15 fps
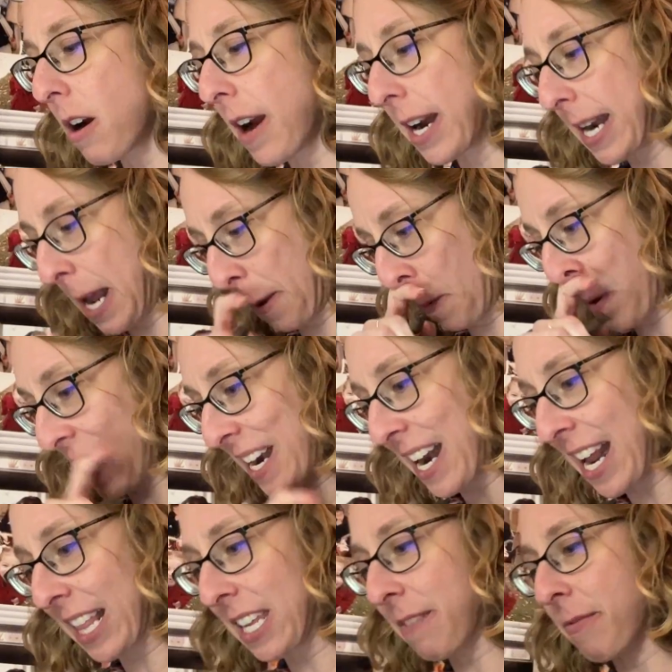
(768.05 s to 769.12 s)
All right, now, where did
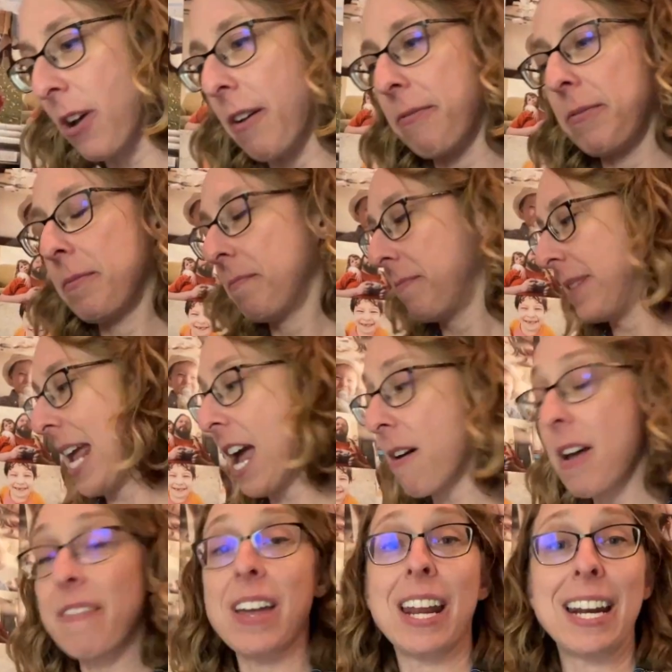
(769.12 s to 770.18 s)
I leave off? Now
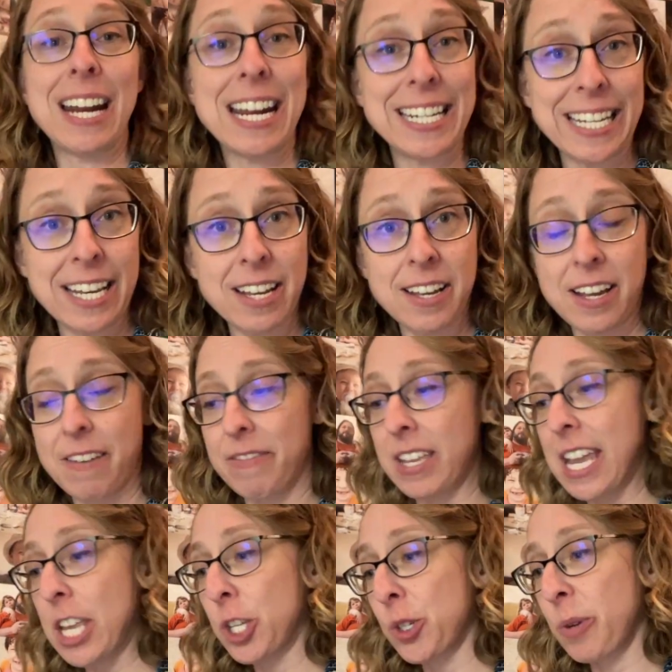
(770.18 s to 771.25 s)
I've got an idea of
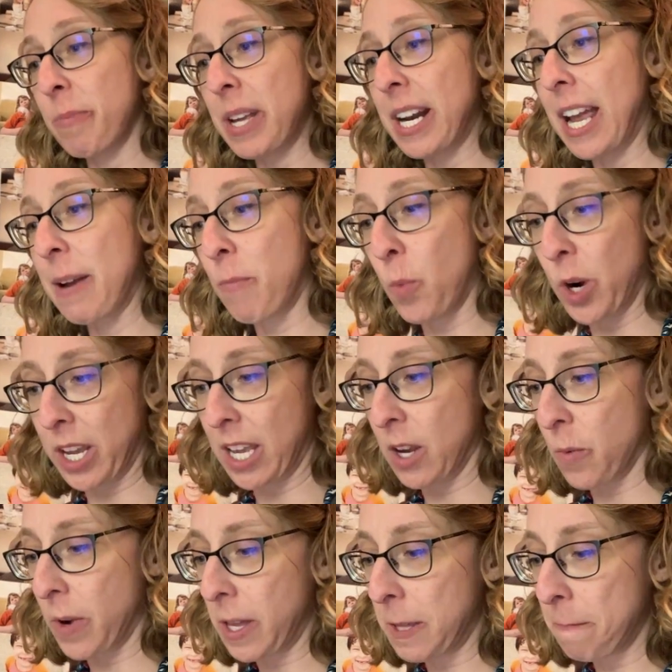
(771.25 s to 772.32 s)
the instrument I'm
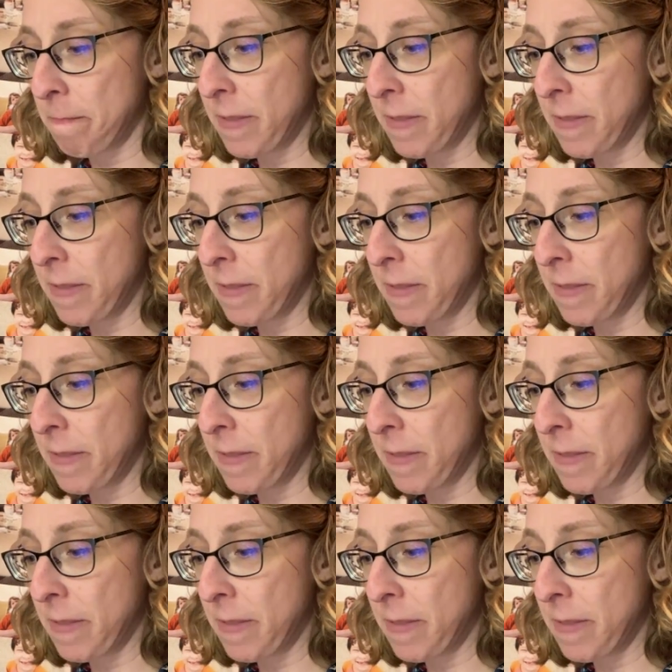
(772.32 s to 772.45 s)
working with.